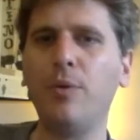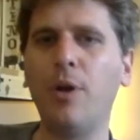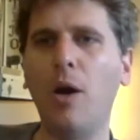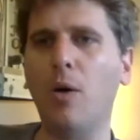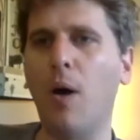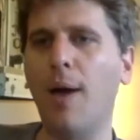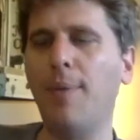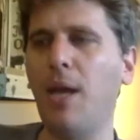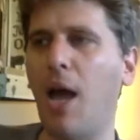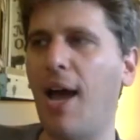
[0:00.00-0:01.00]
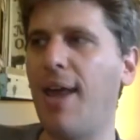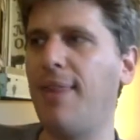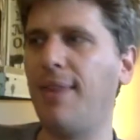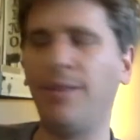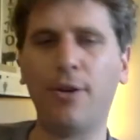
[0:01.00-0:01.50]
know. I mean, I
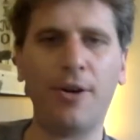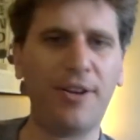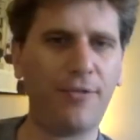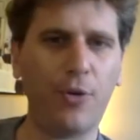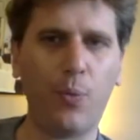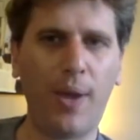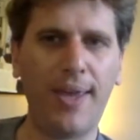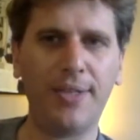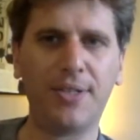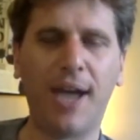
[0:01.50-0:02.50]
think there are different ways.